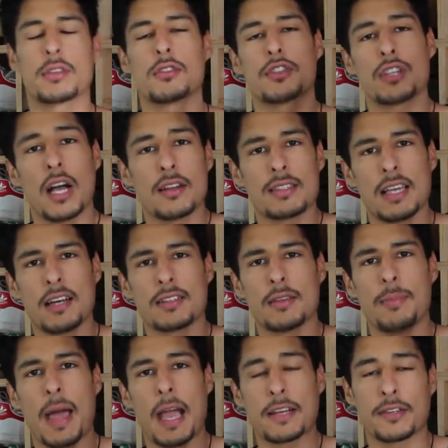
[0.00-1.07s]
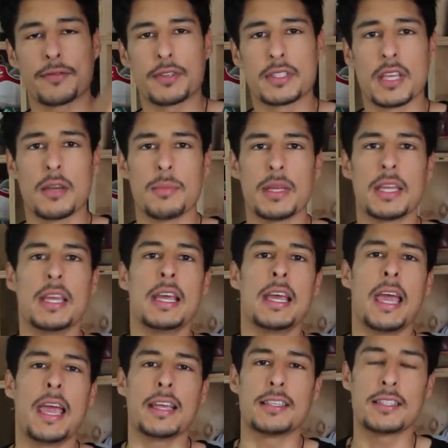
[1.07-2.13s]
So shout out to Baxter for sending me
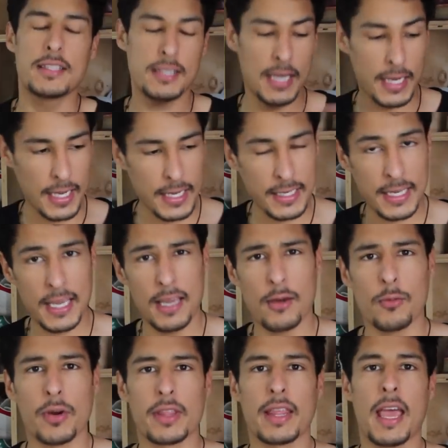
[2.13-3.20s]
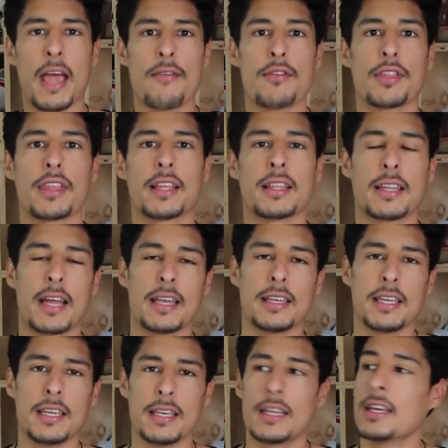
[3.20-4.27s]
a sick kit with everything that I
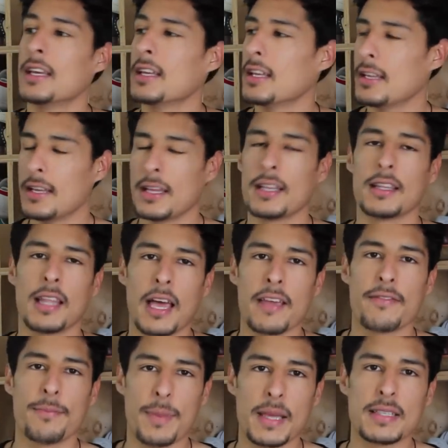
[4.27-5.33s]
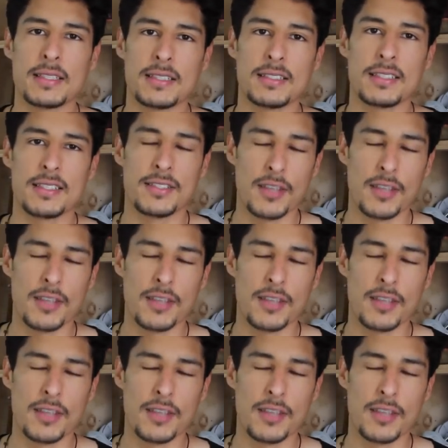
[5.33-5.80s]
need in life basically.